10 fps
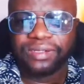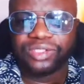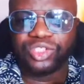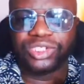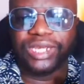
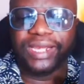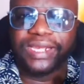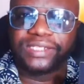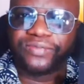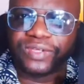G
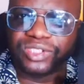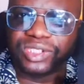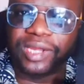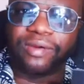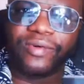is for
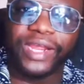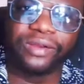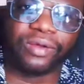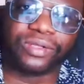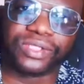generate
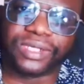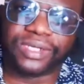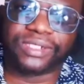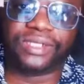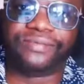
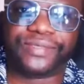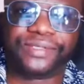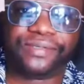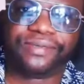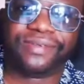alternatives.